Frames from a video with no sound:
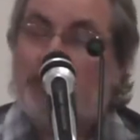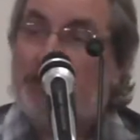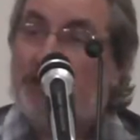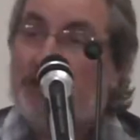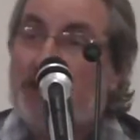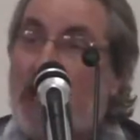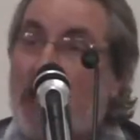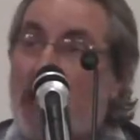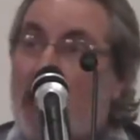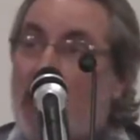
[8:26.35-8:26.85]

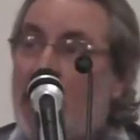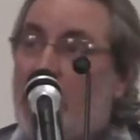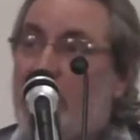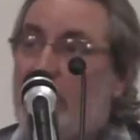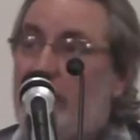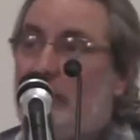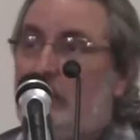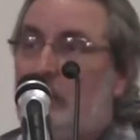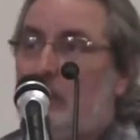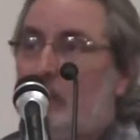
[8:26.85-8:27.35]

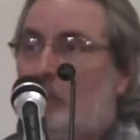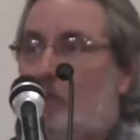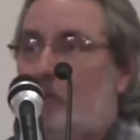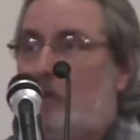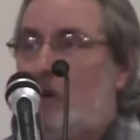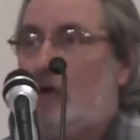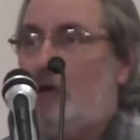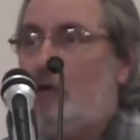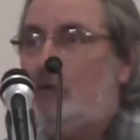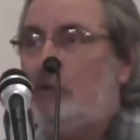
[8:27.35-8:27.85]
John
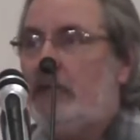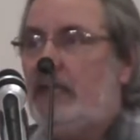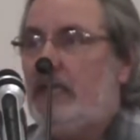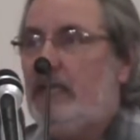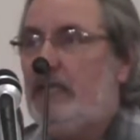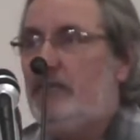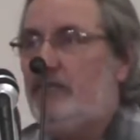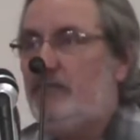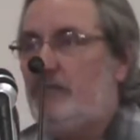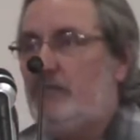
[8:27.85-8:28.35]
wrote
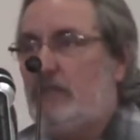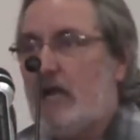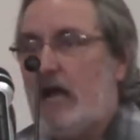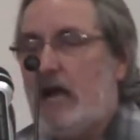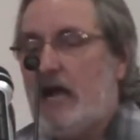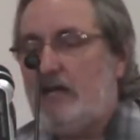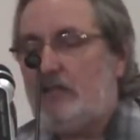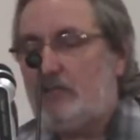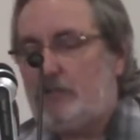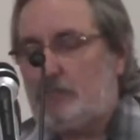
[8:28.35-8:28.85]
his
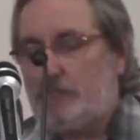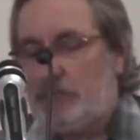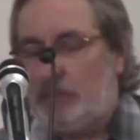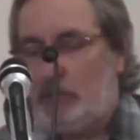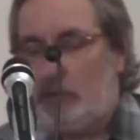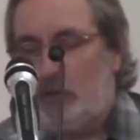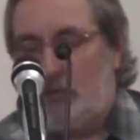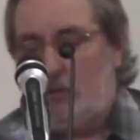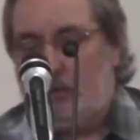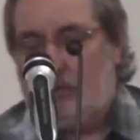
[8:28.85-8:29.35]

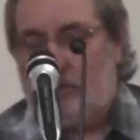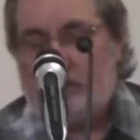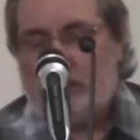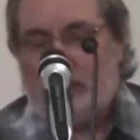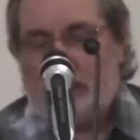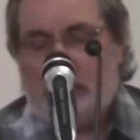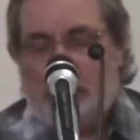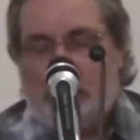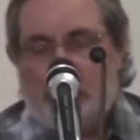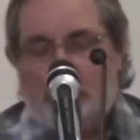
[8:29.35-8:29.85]
gospel
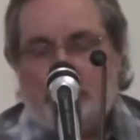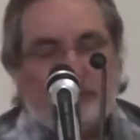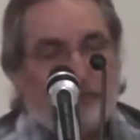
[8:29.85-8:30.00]
so